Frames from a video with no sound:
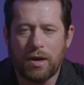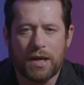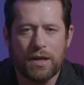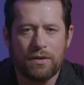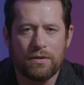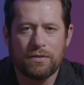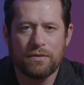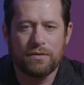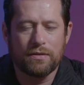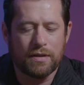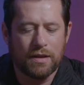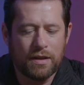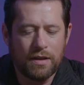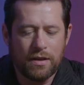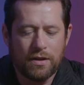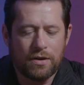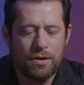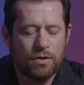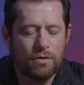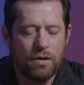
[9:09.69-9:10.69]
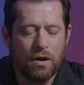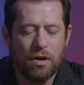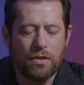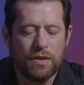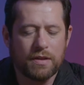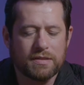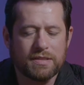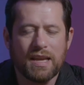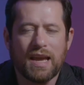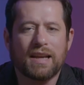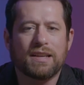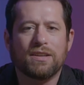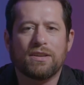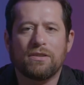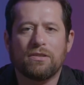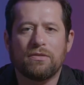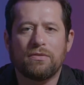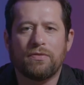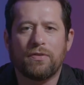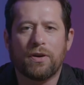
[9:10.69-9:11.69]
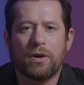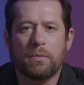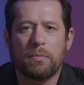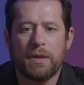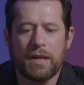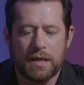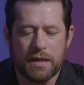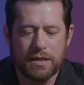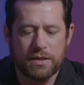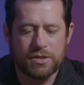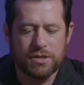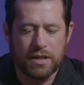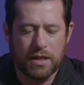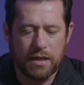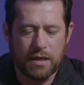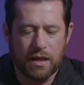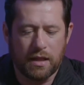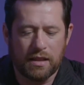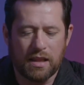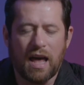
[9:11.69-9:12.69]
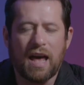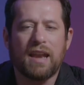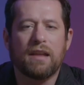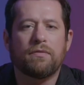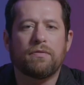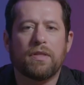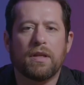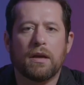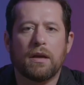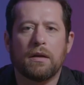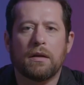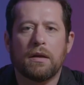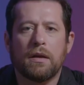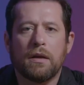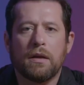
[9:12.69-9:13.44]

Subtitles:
I don't know all the technical verbiage that a lot of the